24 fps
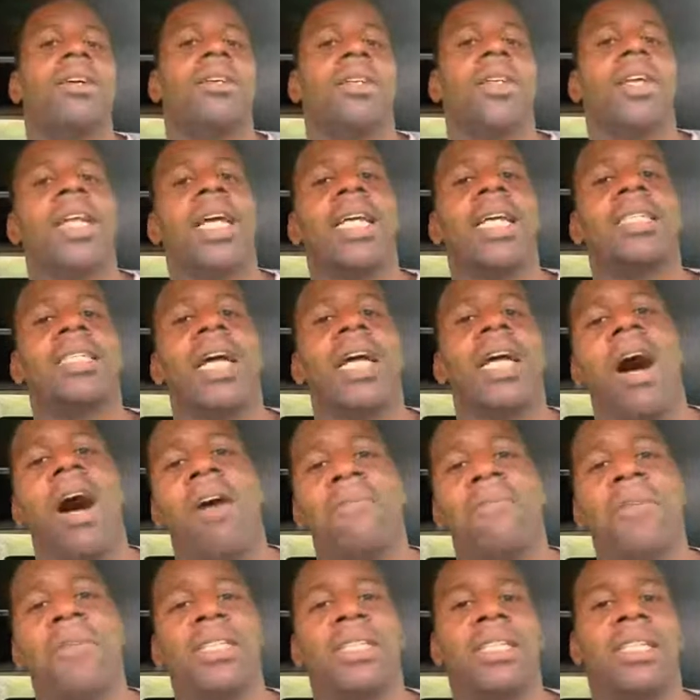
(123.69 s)
Now that's
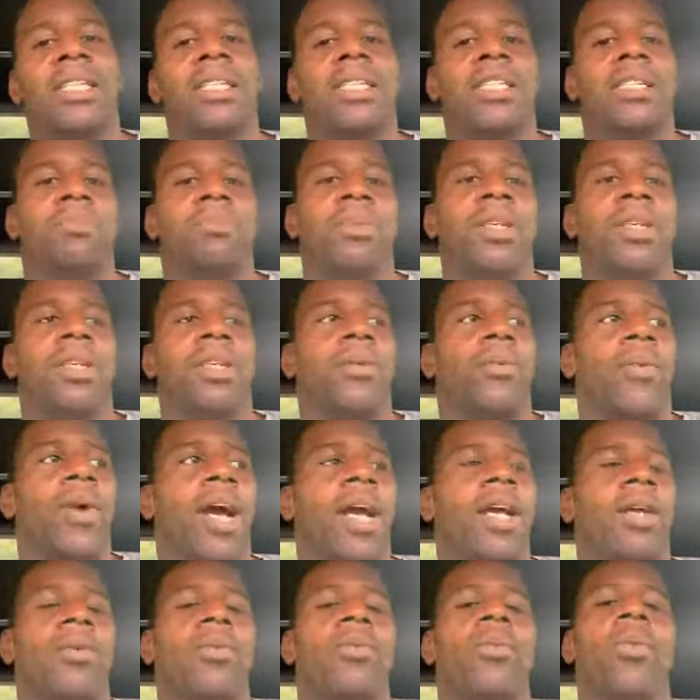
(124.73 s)
offensively speaking,
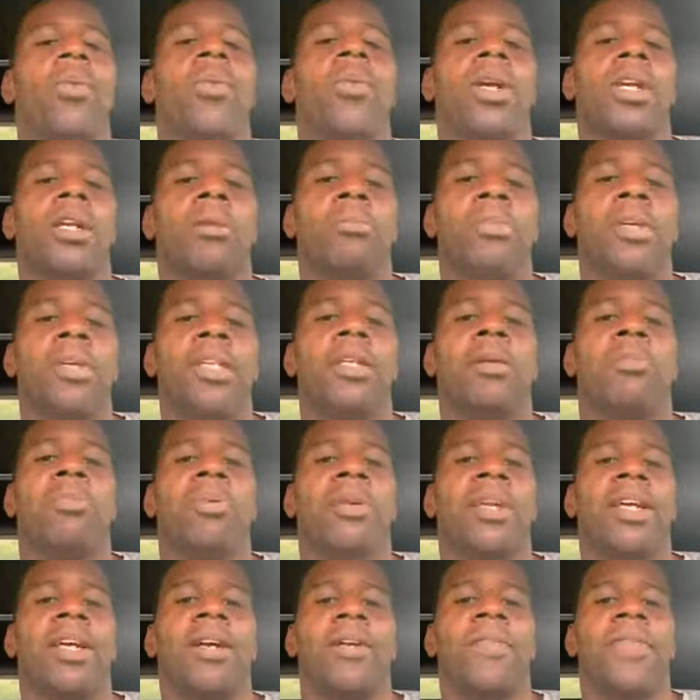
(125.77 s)
right? We want to be the
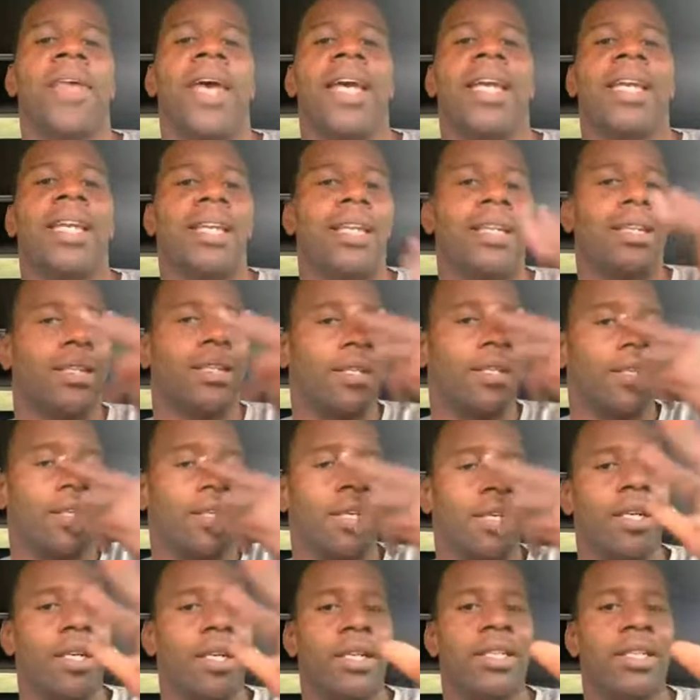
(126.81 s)
player that can
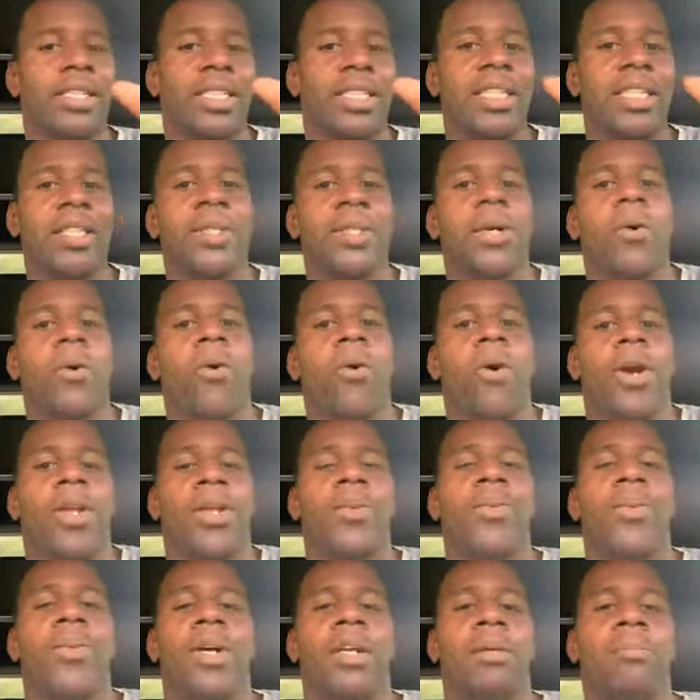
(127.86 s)
see the court.
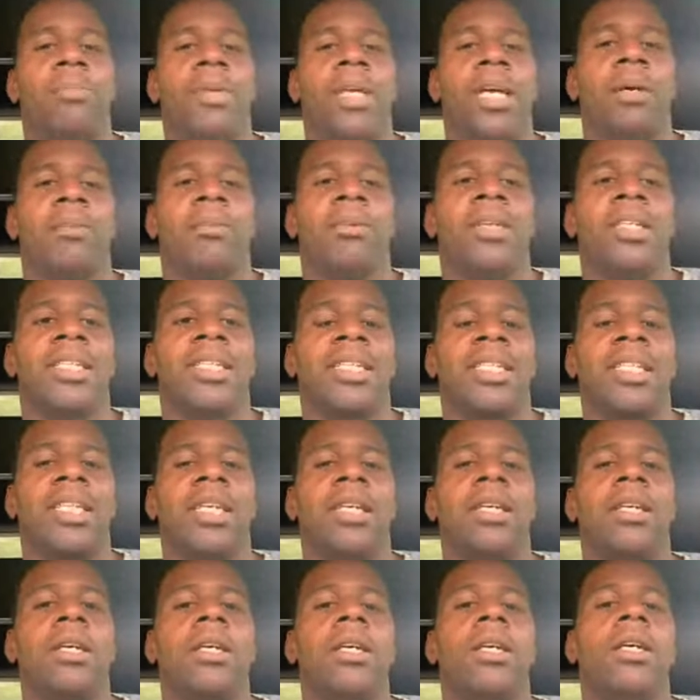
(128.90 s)
You want to be able to
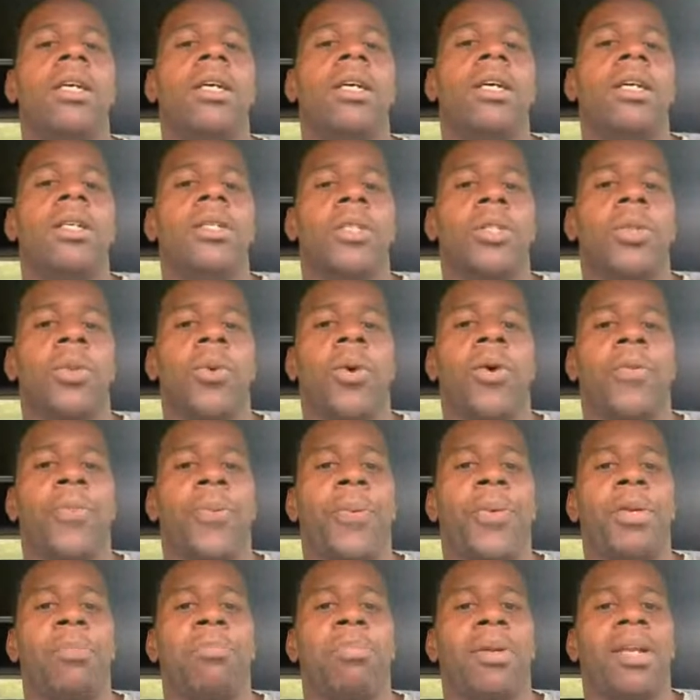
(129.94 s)
see two or
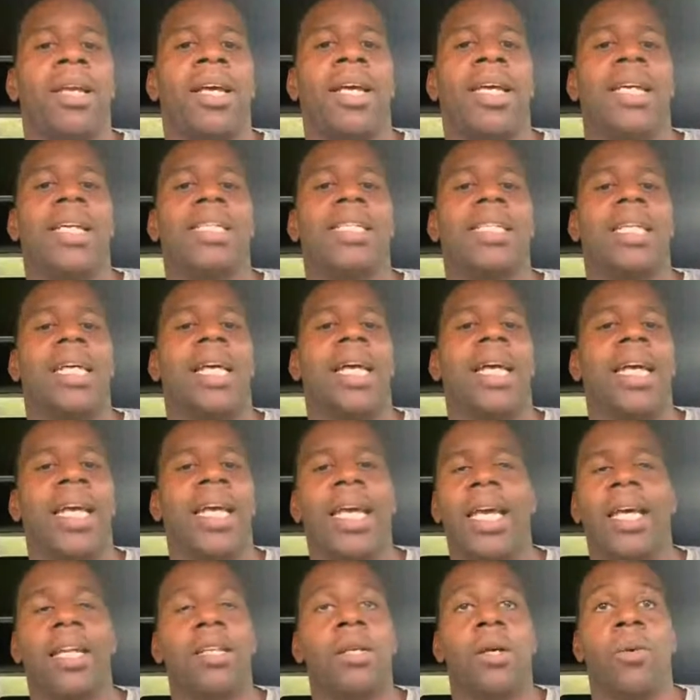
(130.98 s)
three plays
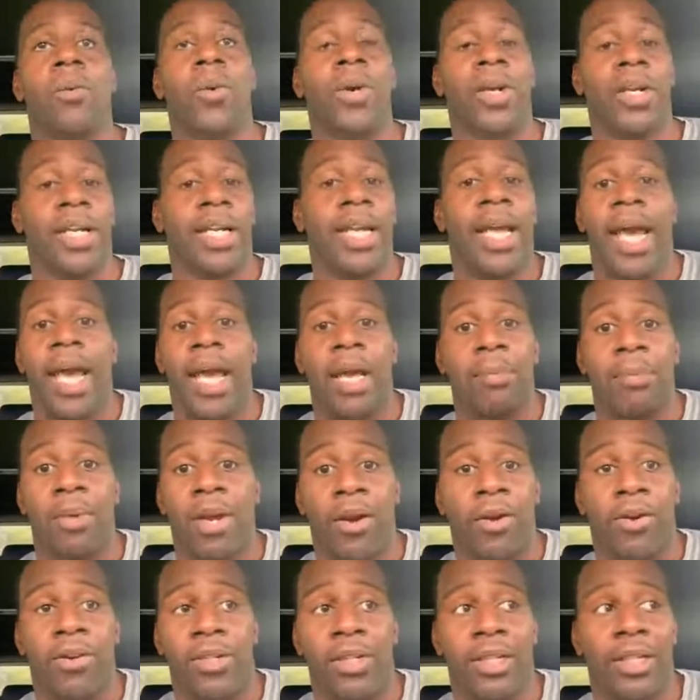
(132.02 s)
ahead of where the game
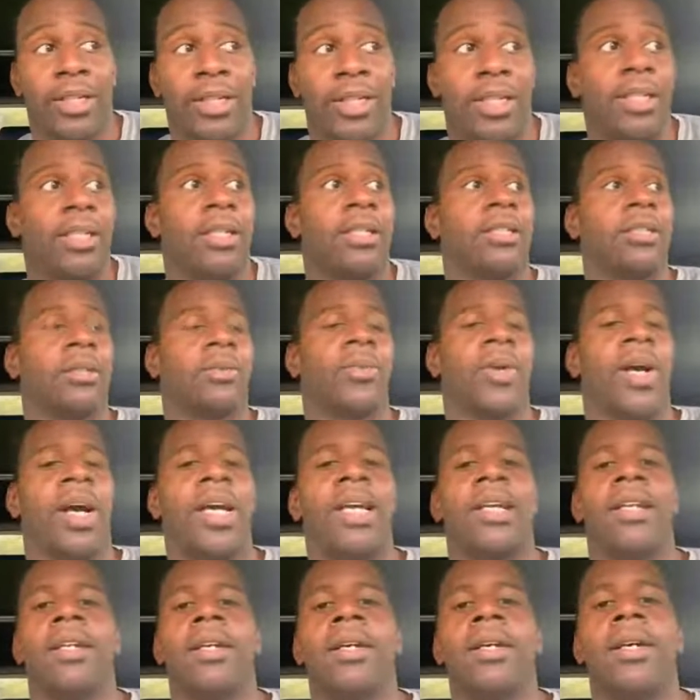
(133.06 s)
currently is,
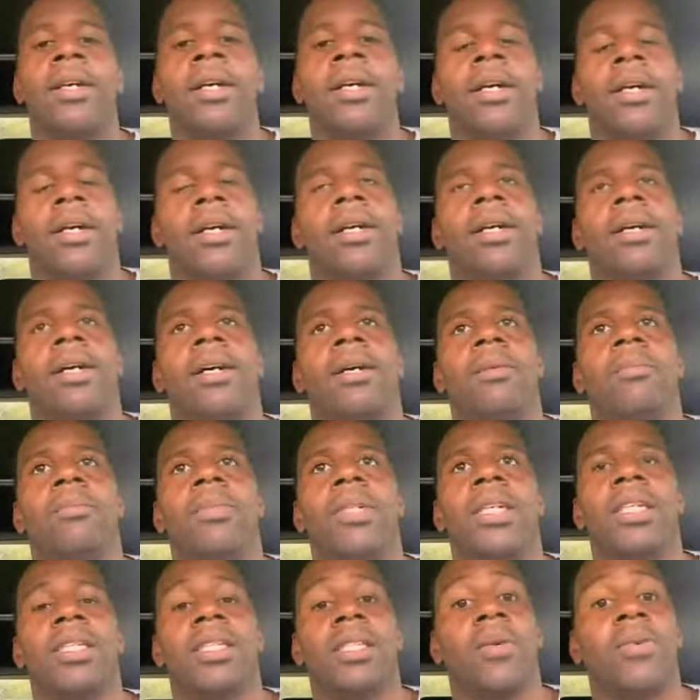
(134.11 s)
right?
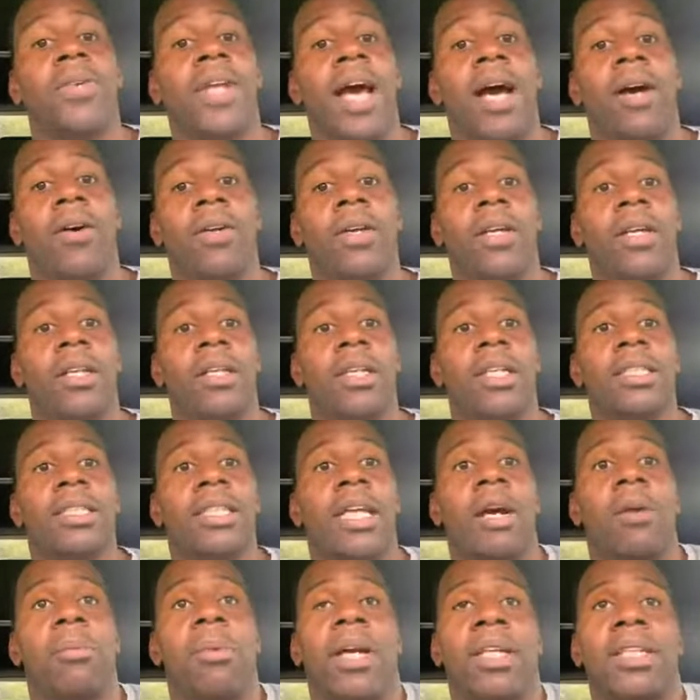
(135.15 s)
So now let's
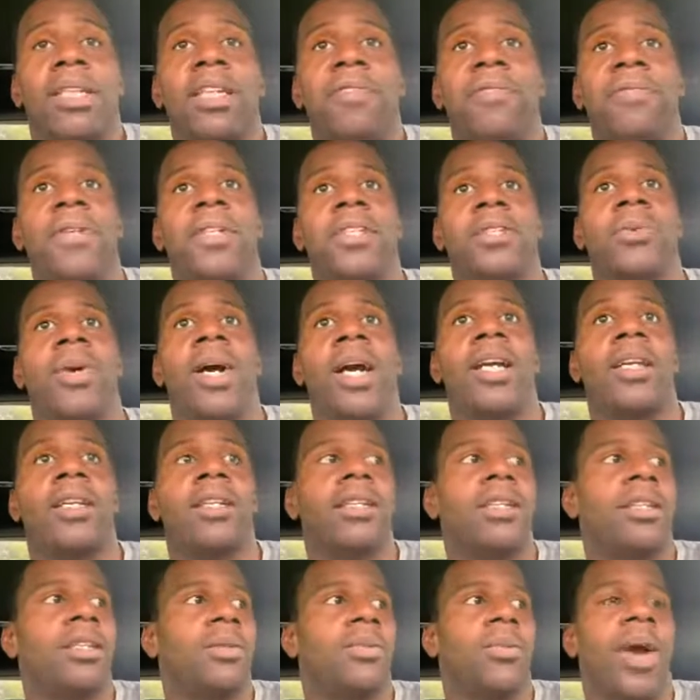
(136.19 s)
talk about defense, right?
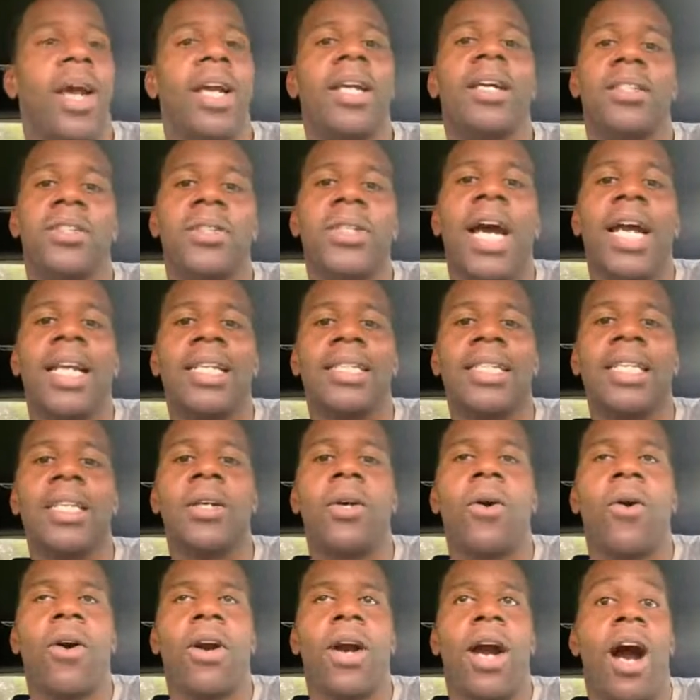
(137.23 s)
Right? Because you got to see the
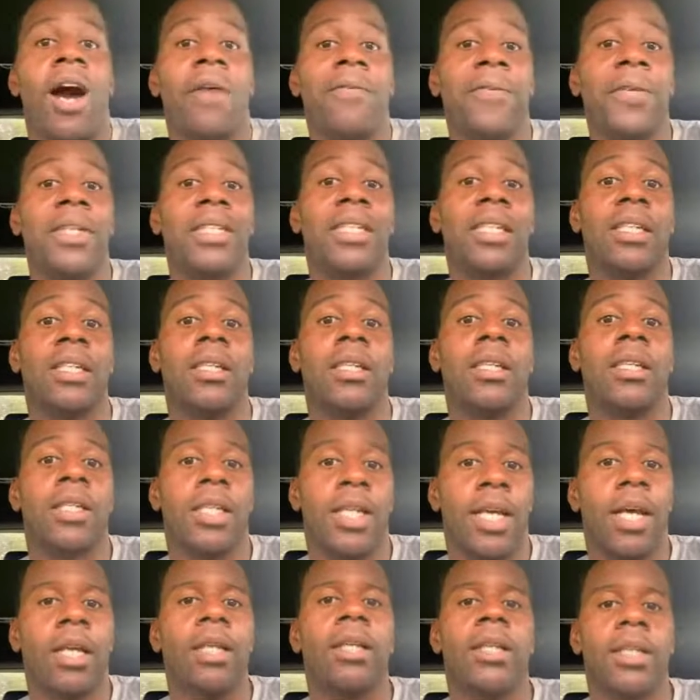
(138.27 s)
court offensively.
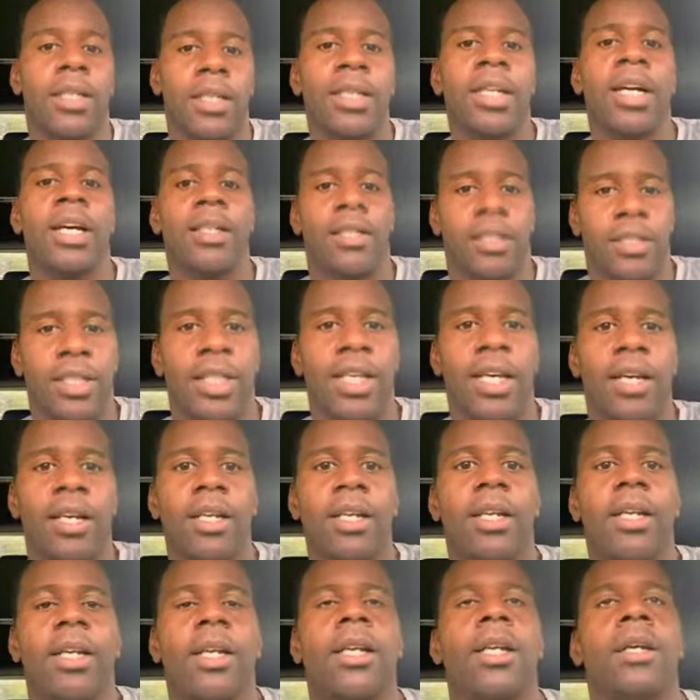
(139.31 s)
Yeah.
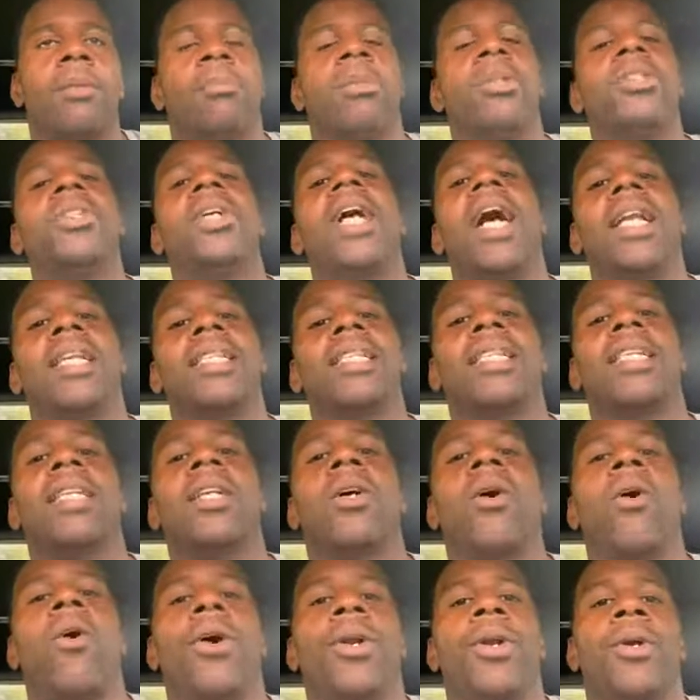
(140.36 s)
But you got to see the
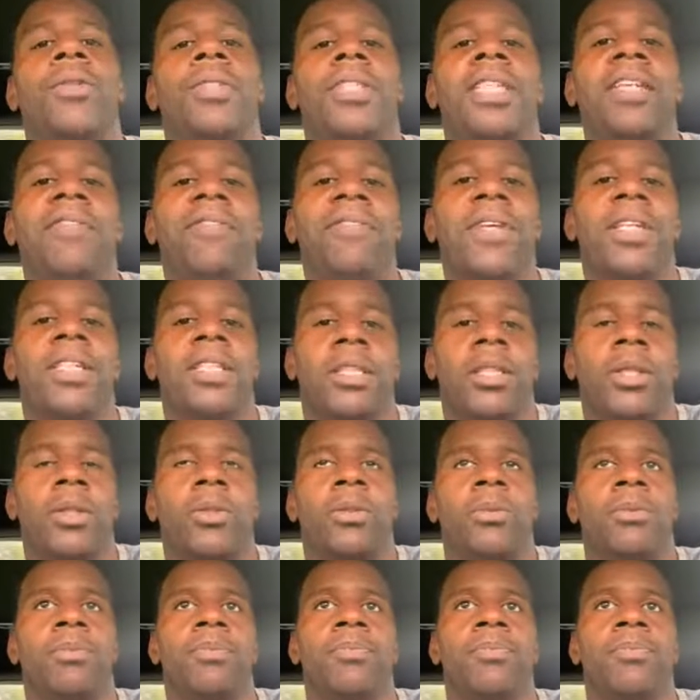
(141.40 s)
court on defense too.